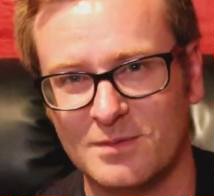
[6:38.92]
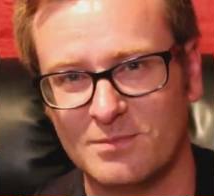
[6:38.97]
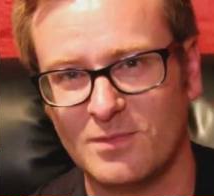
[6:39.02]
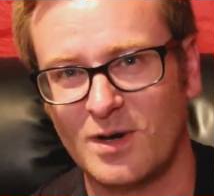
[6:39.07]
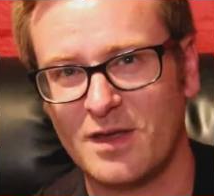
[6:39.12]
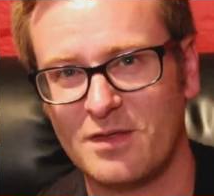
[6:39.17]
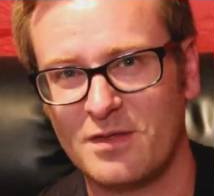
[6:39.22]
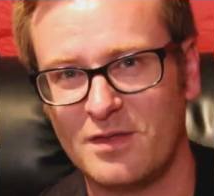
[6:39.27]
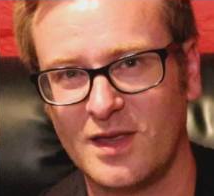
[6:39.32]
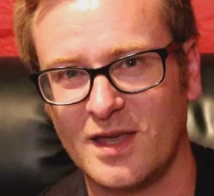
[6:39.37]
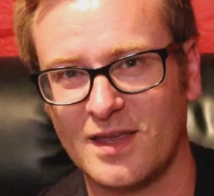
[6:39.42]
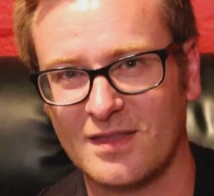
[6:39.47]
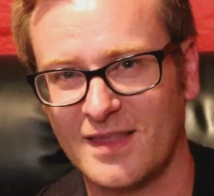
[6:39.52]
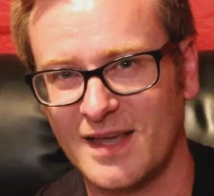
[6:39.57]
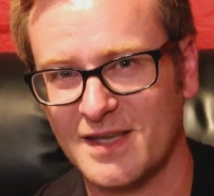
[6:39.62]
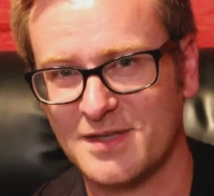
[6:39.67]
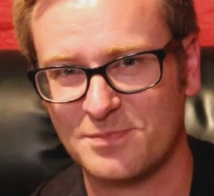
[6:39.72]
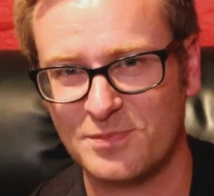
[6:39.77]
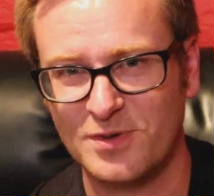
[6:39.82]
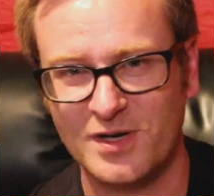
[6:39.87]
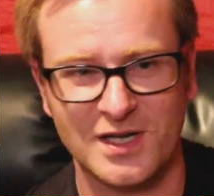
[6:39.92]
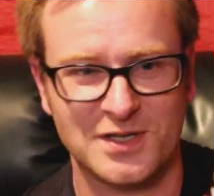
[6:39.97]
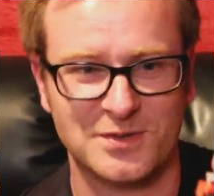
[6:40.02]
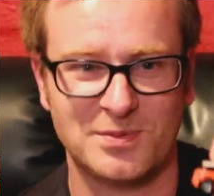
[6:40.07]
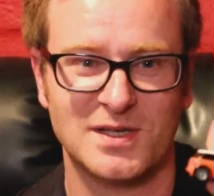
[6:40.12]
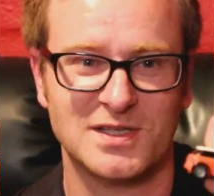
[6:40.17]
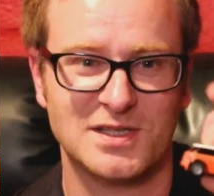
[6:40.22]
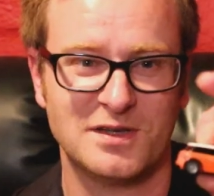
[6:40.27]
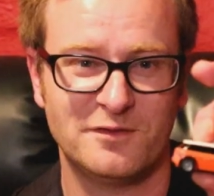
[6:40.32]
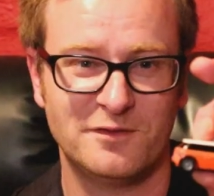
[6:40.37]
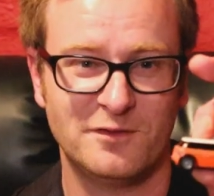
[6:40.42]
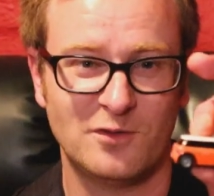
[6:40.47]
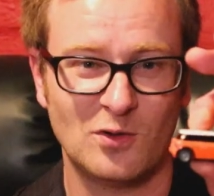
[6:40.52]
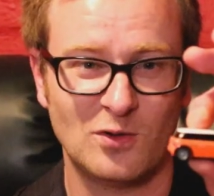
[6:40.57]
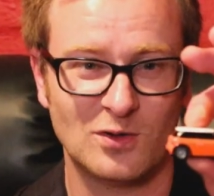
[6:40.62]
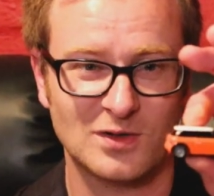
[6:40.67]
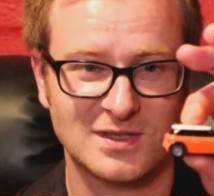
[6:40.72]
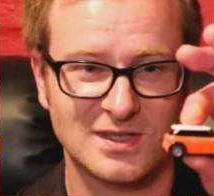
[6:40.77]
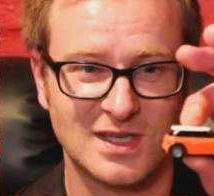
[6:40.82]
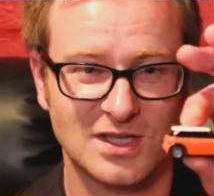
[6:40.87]
you might think that's pretty expensive
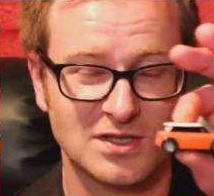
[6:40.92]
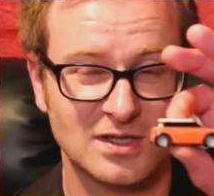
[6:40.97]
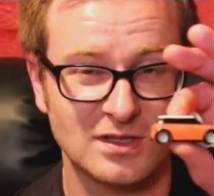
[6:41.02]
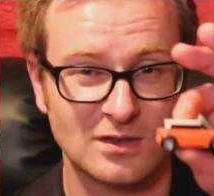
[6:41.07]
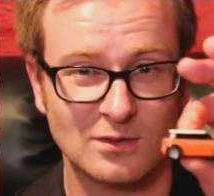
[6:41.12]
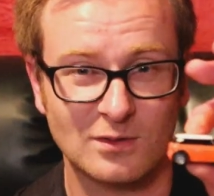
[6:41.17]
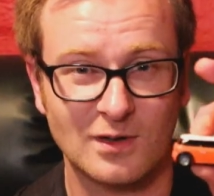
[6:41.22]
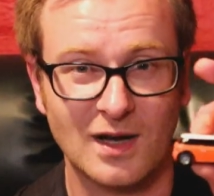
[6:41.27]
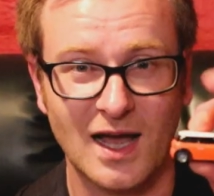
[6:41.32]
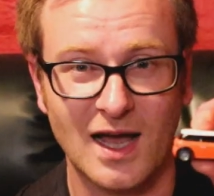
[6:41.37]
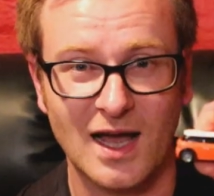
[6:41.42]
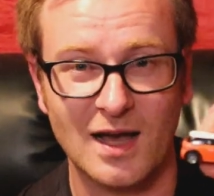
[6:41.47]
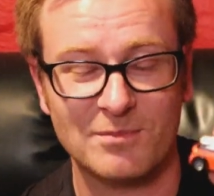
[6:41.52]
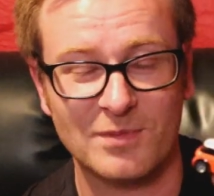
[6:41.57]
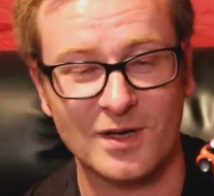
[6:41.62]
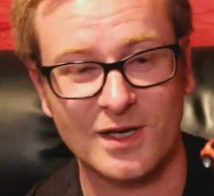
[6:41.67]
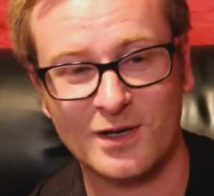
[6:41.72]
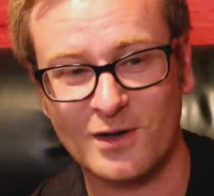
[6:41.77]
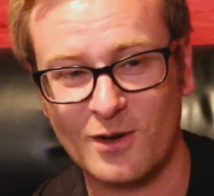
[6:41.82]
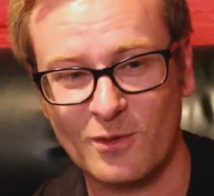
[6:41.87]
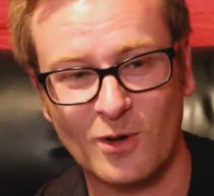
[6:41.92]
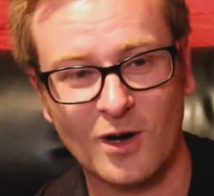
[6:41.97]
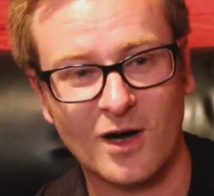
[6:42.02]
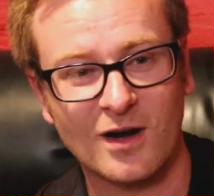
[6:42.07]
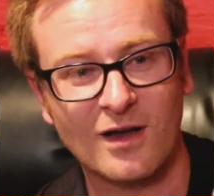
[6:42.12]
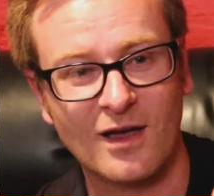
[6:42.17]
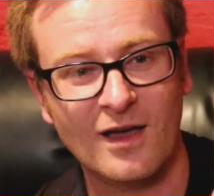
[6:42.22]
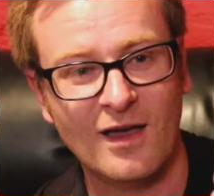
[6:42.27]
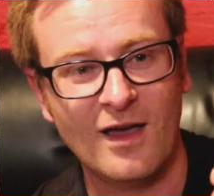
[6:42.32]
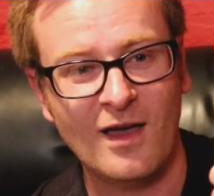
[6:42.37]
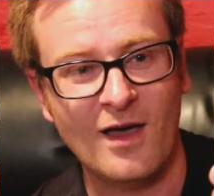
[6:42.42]
for such a little car, but you know what?